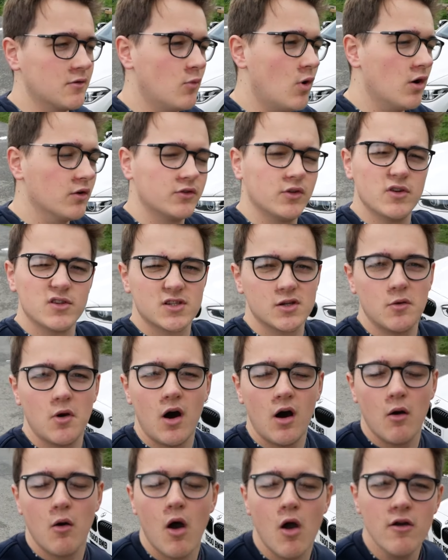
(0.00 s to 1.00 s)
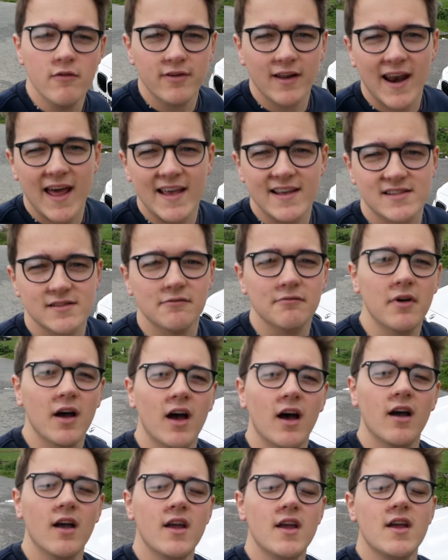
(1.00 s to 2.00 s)
and what I'll do is I'll overlay some
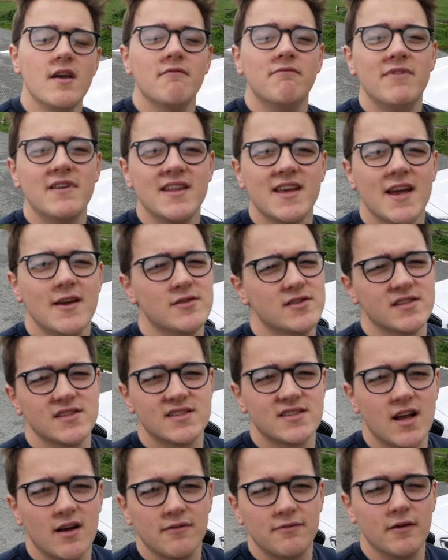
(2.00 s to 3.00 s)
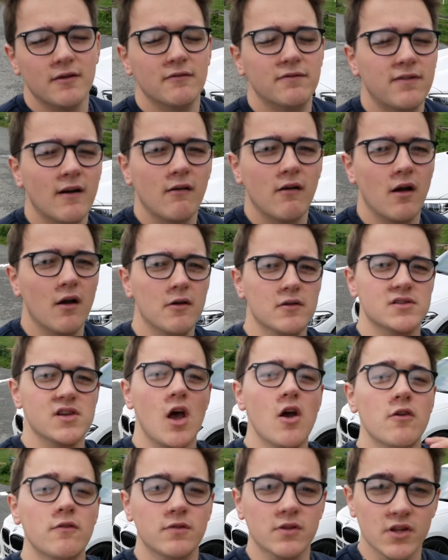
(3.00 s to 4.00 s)
videos and stuff and photos
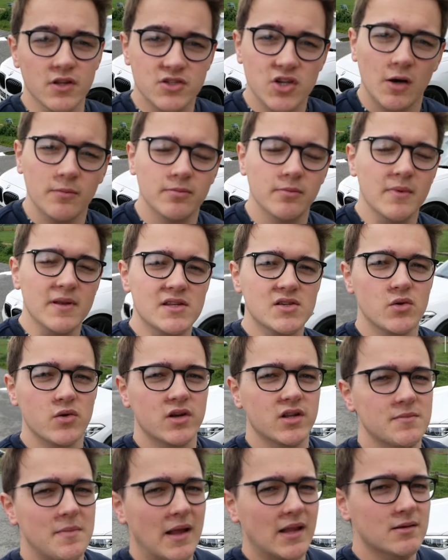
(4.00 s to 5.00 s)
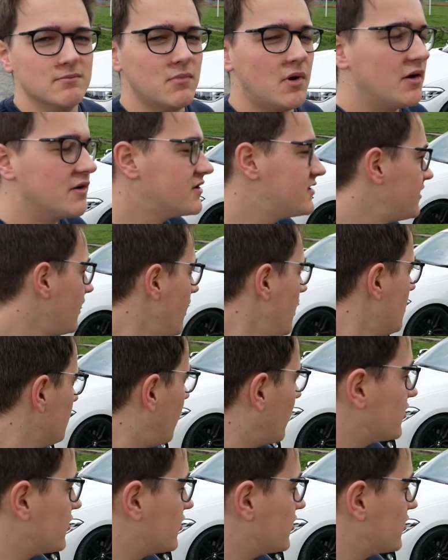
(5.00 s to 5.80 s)
over the top of me talking about the mods. But